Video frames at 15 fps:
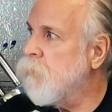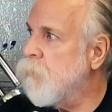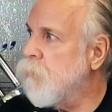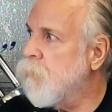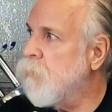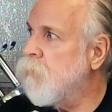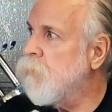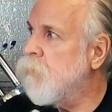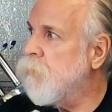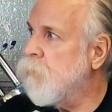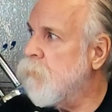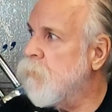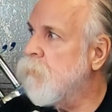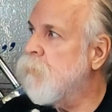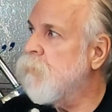
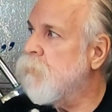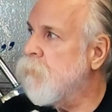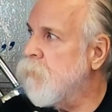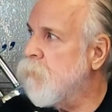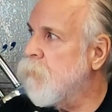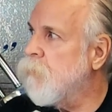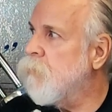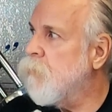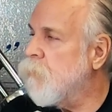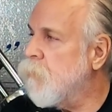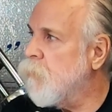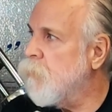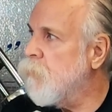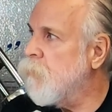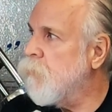
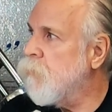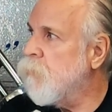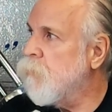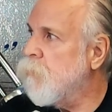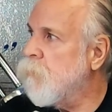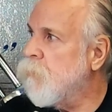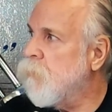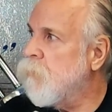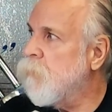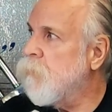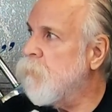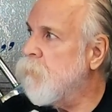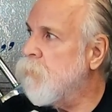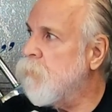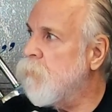
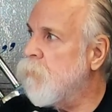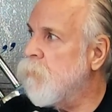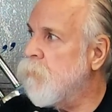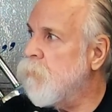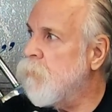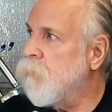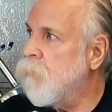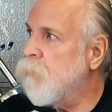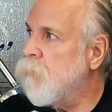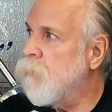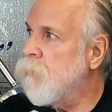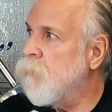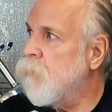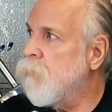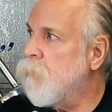
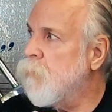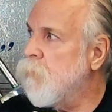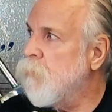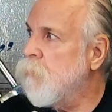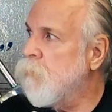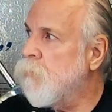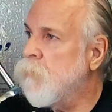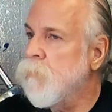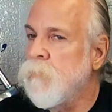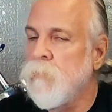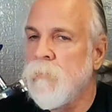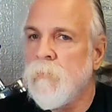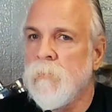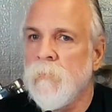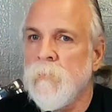
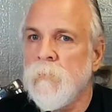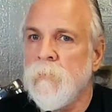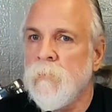(silent)